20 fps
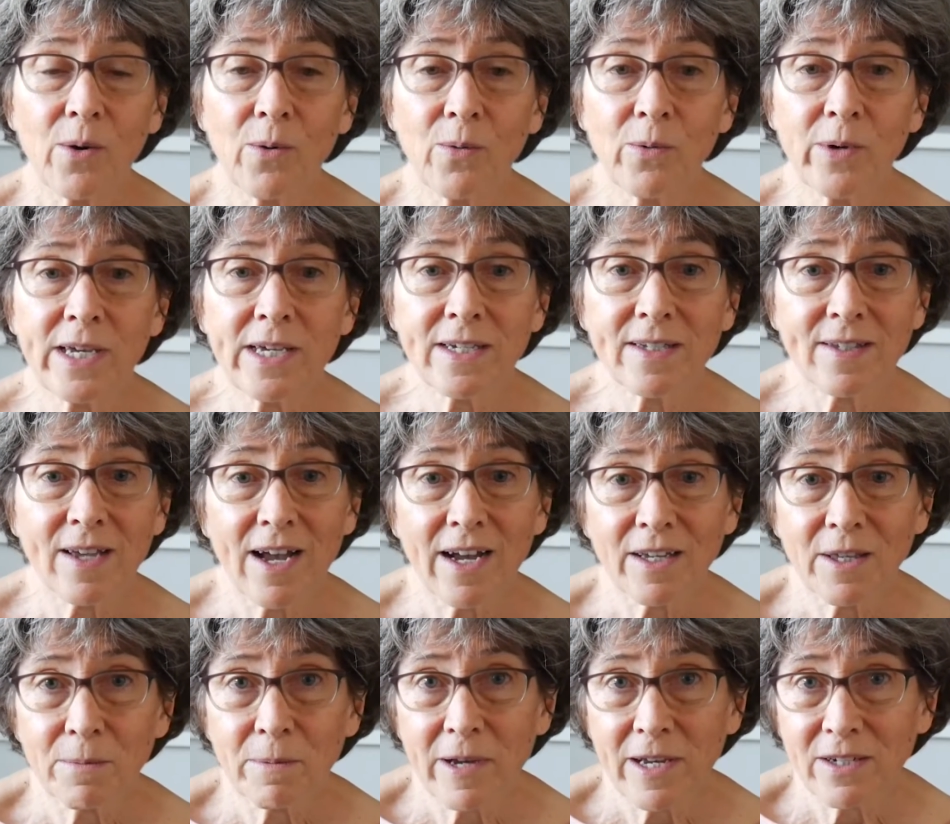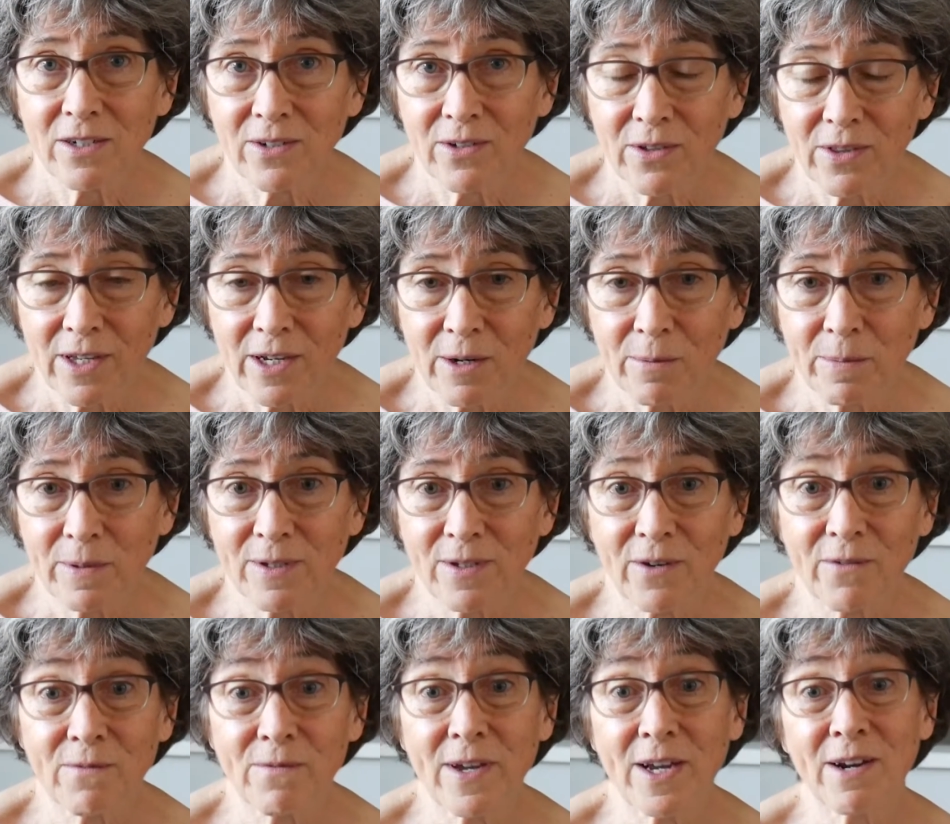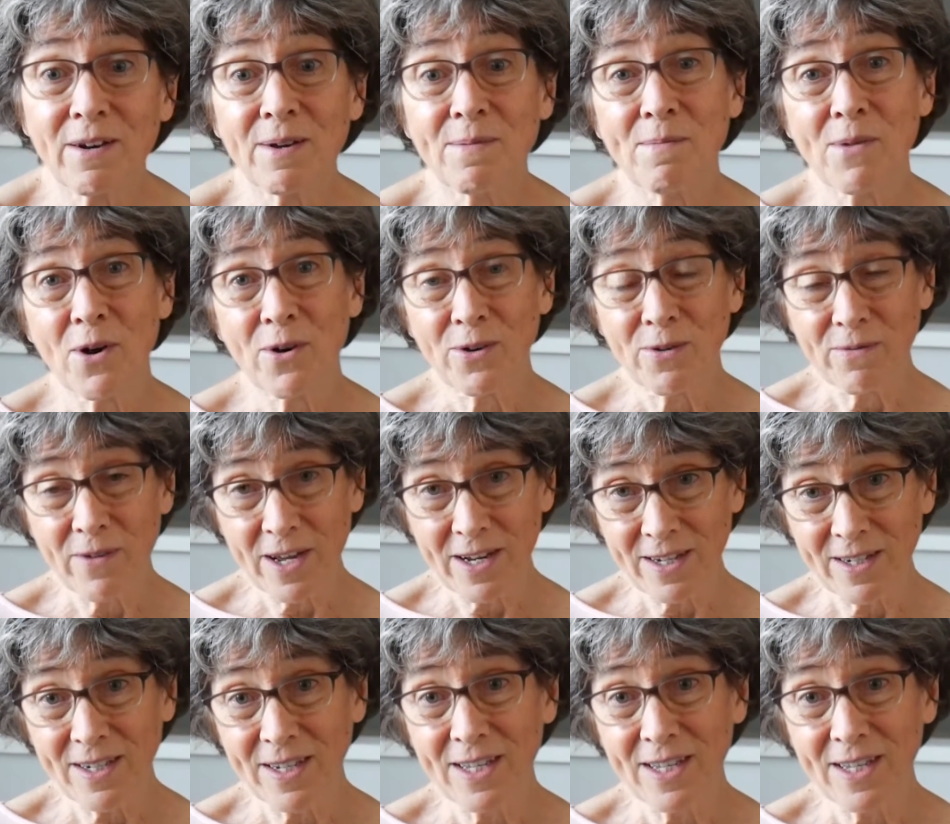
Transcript: We as occupational therapists are very motivated